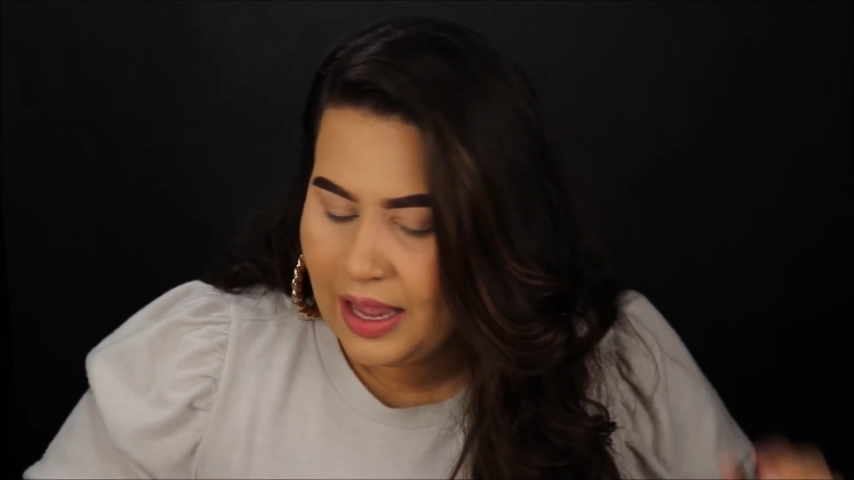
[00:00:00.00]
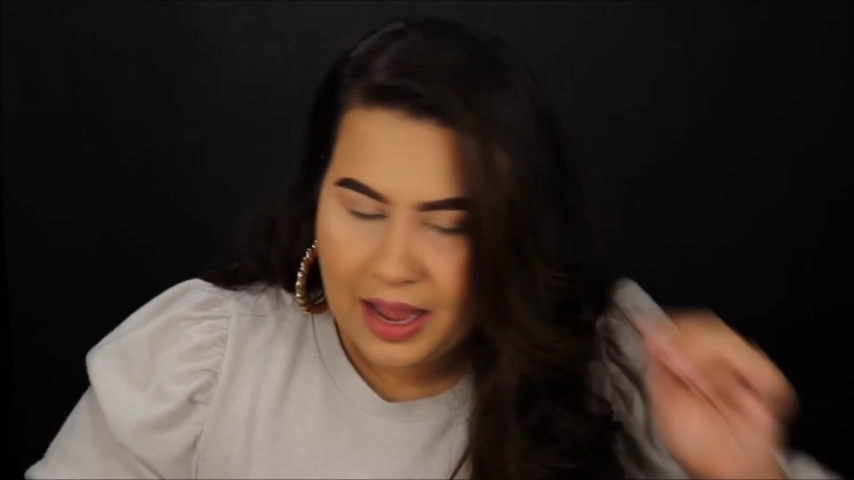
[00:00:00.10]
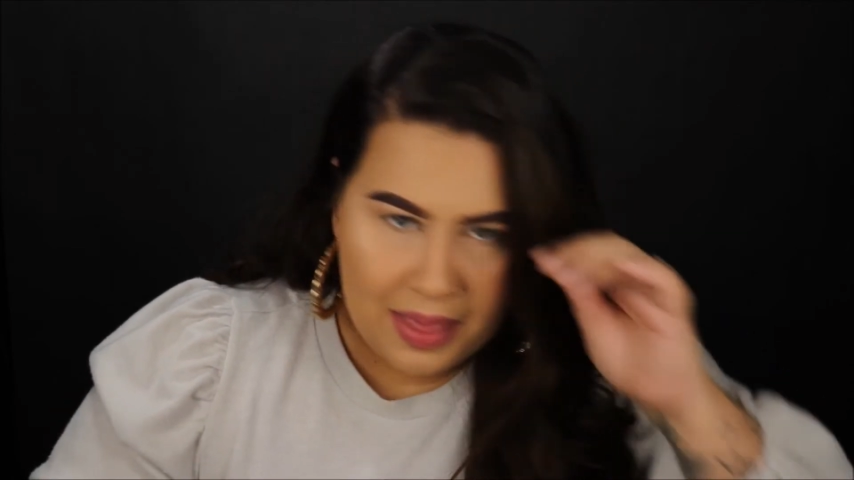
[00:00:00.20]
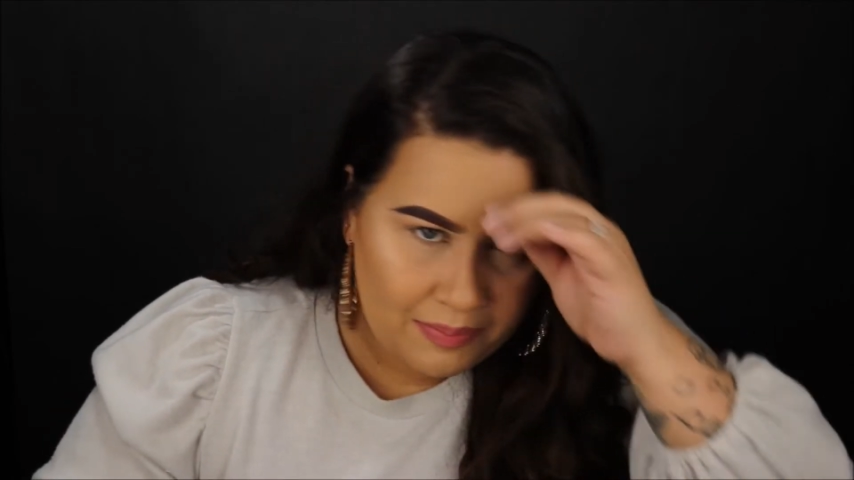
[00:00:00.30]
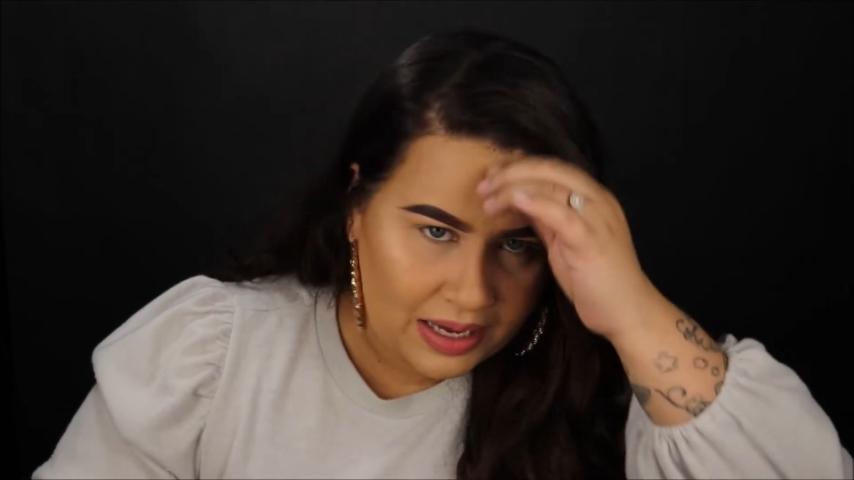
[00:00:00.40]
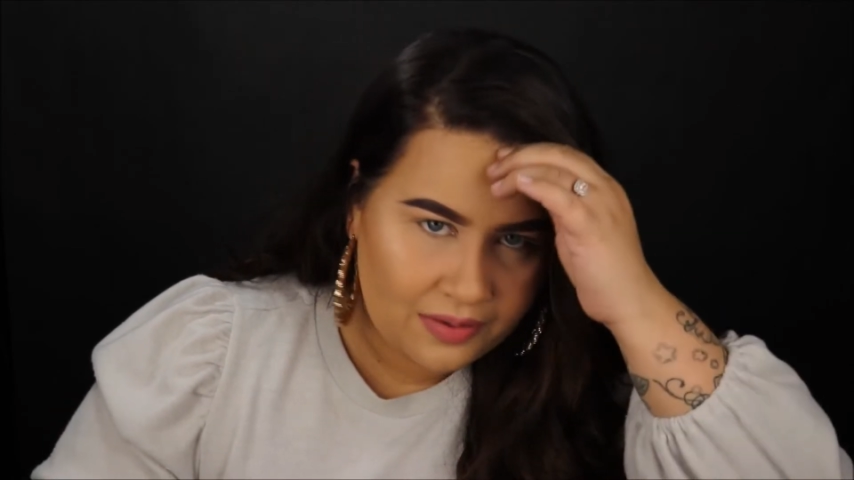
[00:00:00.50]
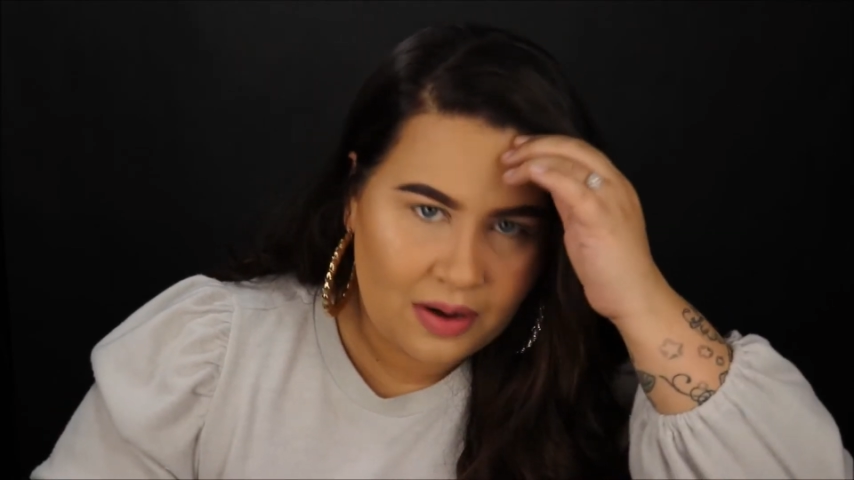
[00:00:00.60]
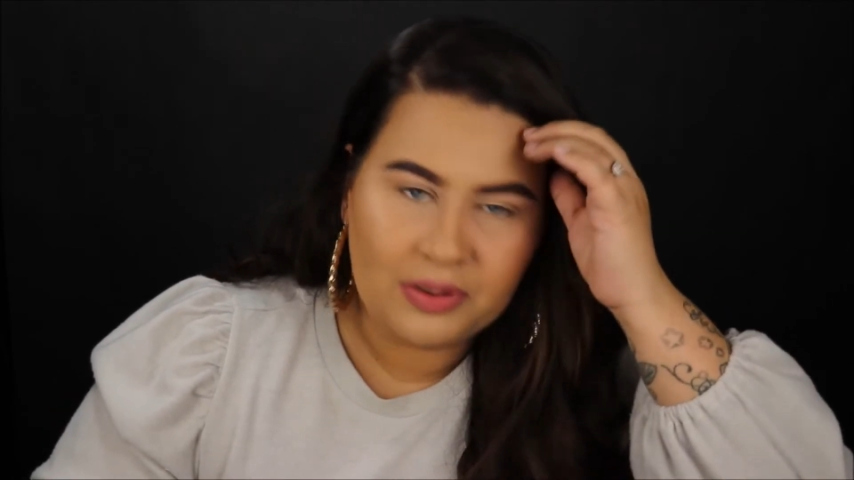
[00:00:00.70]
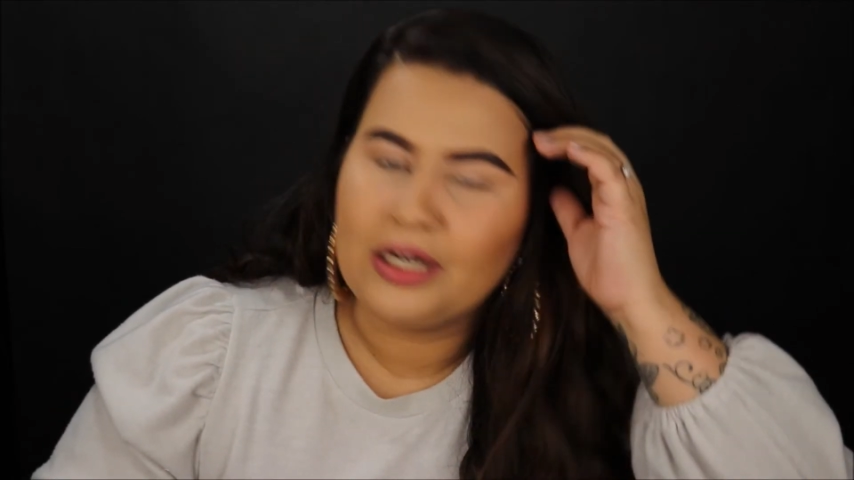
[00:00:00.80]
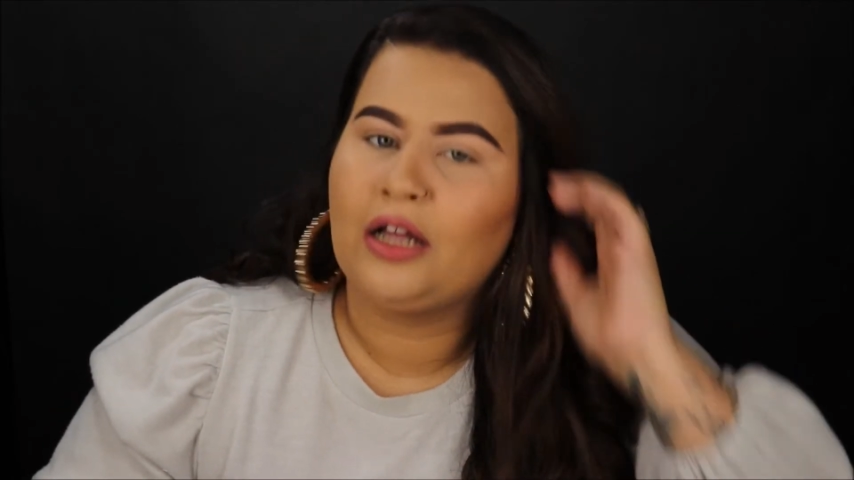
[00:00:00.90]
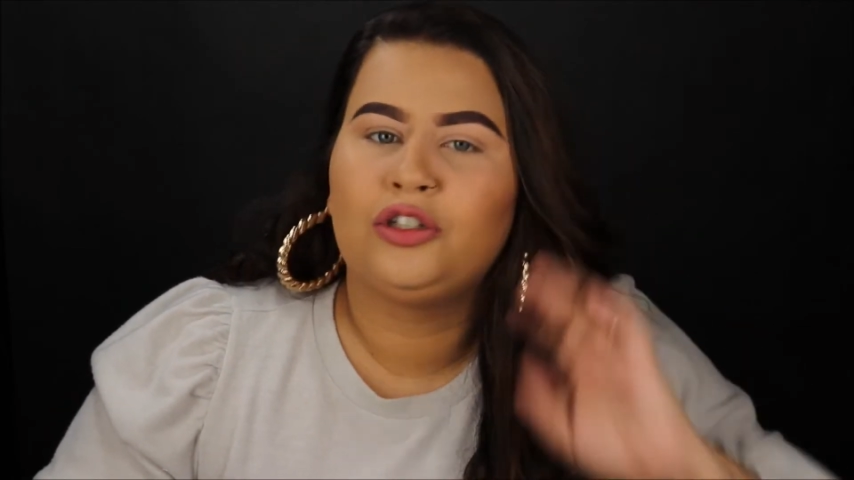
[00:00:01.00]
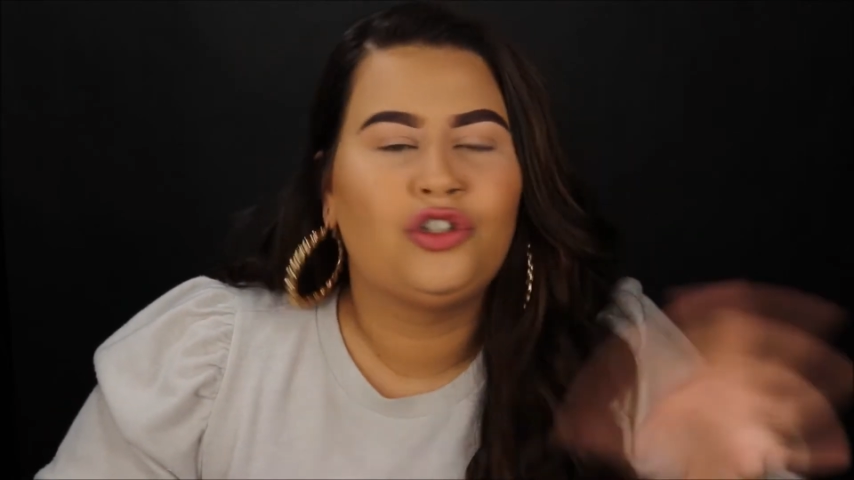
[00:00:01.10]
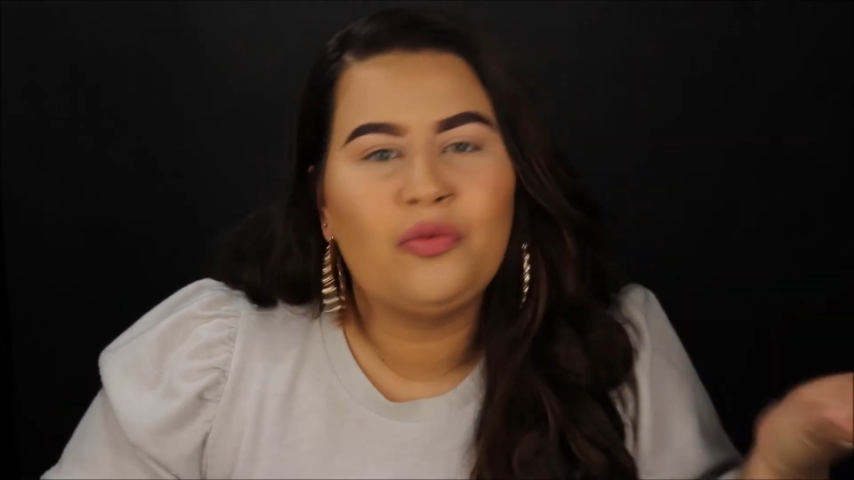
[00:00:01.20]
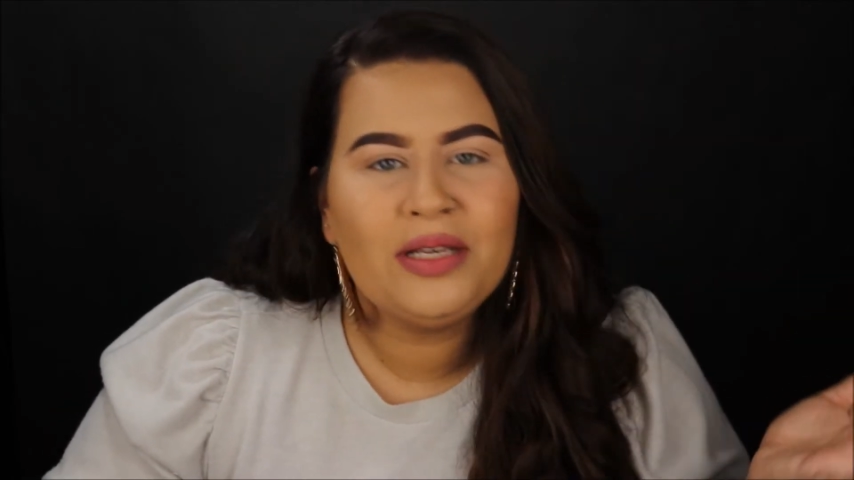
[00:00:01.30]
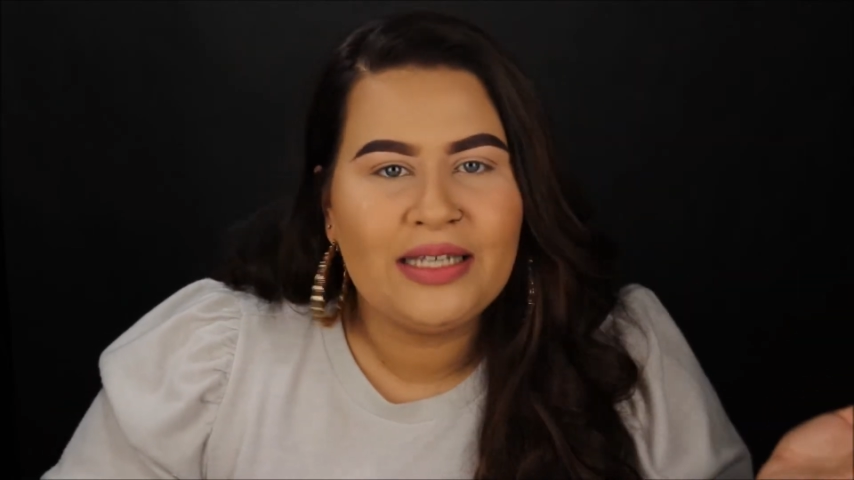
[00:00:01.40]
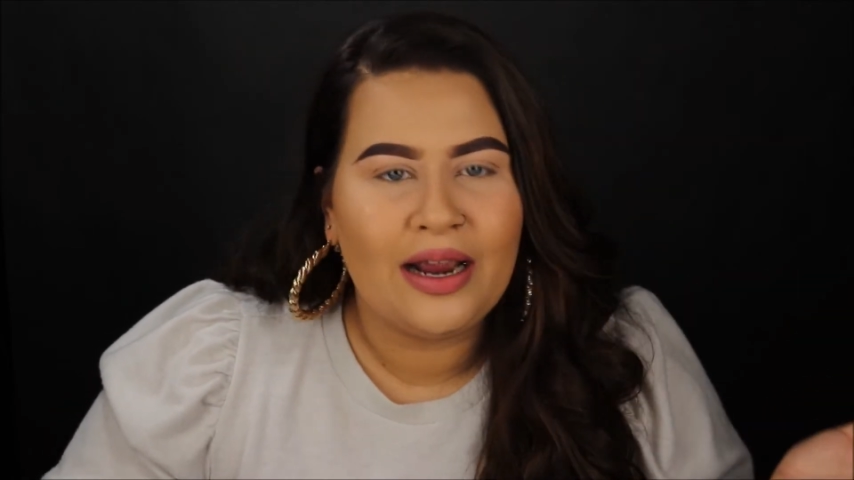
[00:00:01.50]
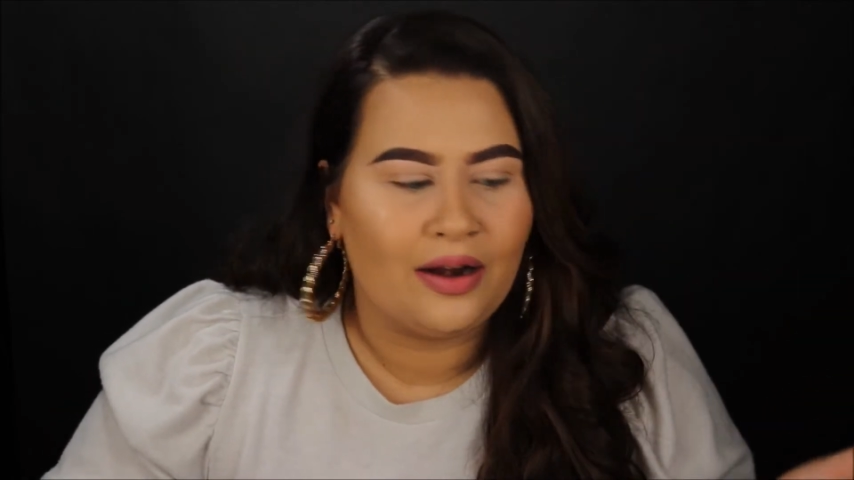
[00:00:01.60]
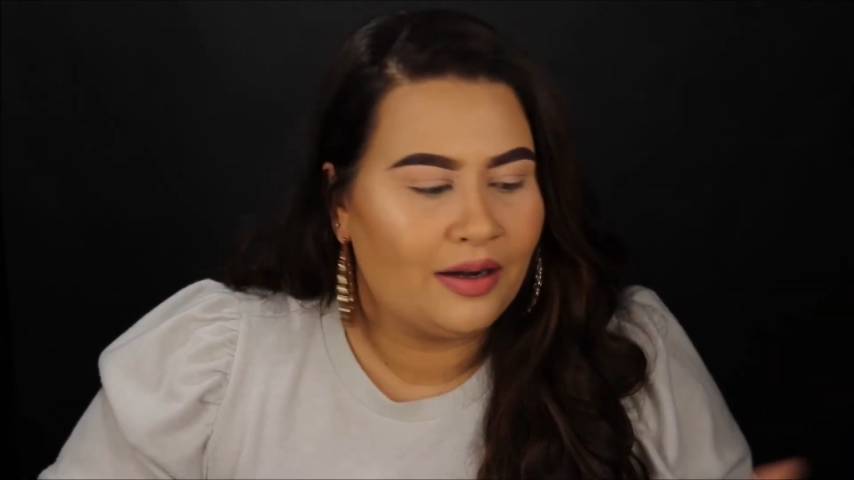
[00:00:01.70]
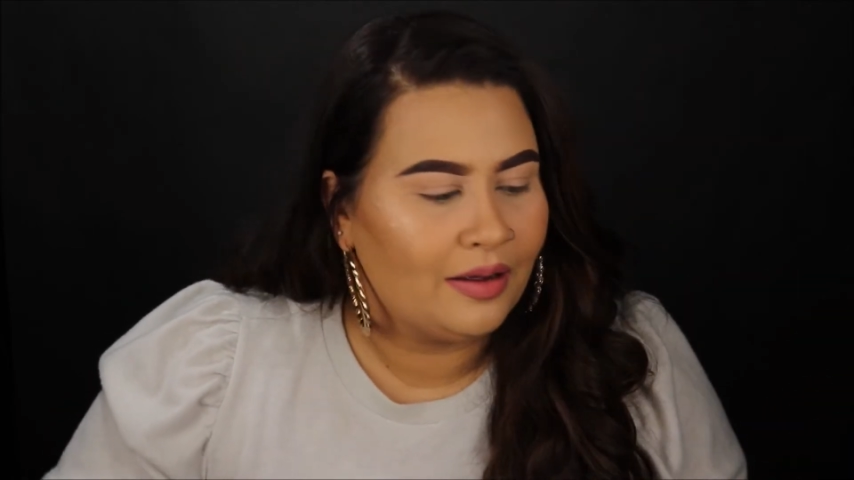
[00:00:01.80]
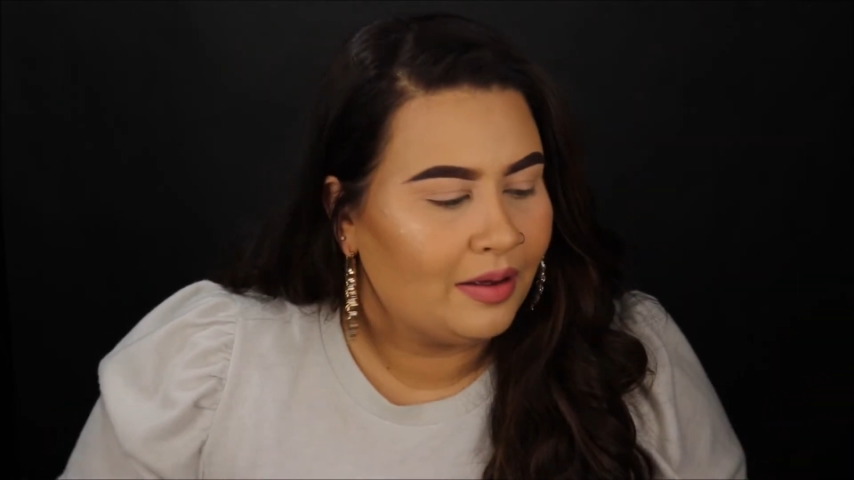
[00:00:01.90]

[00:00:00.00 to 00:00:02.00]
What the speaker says: And then play around with the colors. Don't be scared.